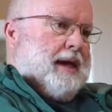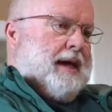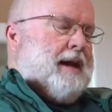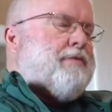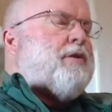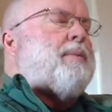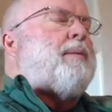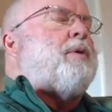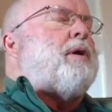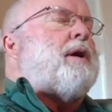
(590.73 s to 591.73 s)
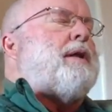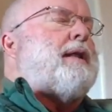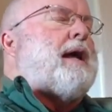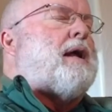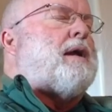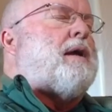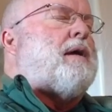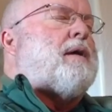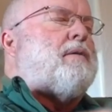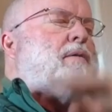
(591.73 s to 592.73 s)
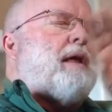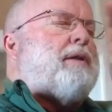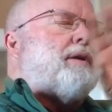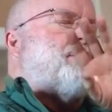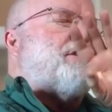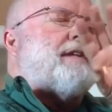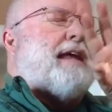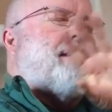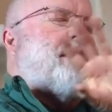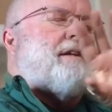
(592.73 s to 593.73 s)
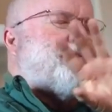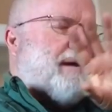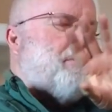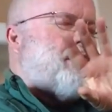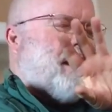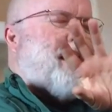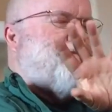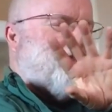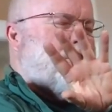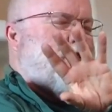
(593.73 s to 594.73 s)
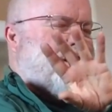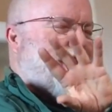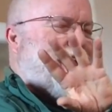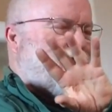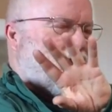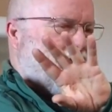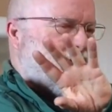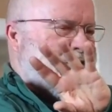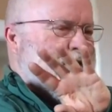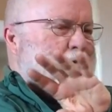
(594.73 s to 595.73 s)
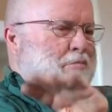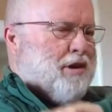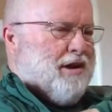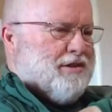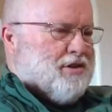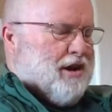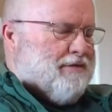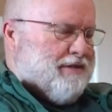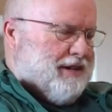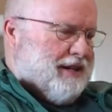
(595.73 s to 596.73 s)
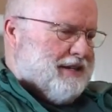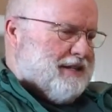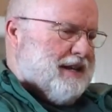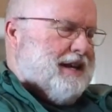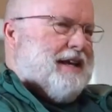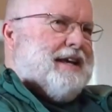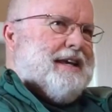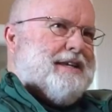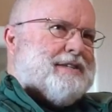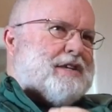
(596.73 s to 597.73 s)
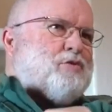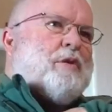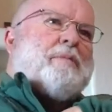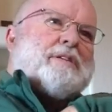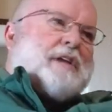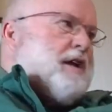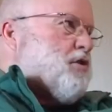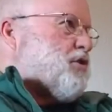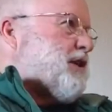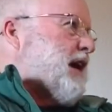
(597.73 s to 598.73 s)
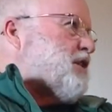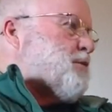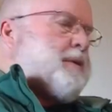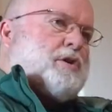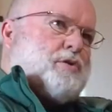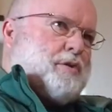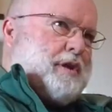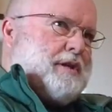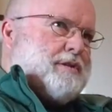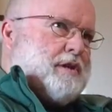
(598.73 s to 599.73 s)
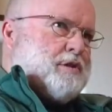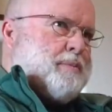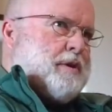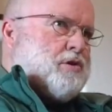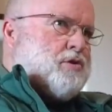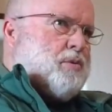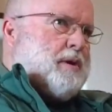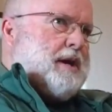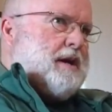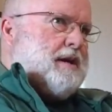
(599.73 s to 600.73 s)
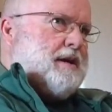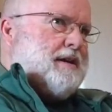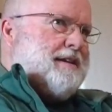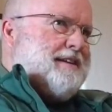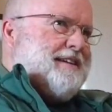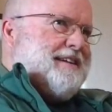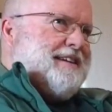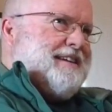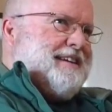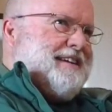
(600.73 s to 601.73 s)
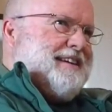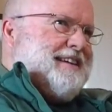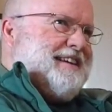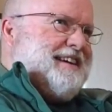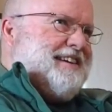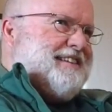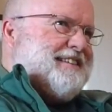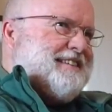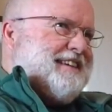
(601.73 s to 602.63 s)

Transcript: and if you remember, in a, a rather extended, somewhat convoluted logic, as Paul's often is, he says we must understand spiritual things in a spiritual way. Mm-hmm. You know,